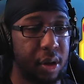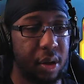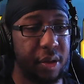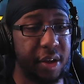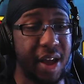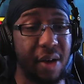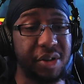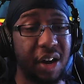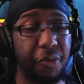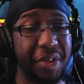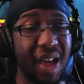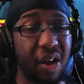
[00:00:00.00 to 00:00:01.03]
The downside
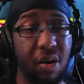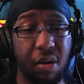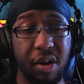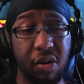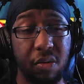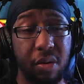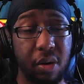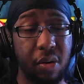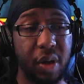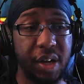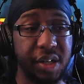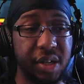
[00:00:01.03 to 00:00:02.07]
with that card though is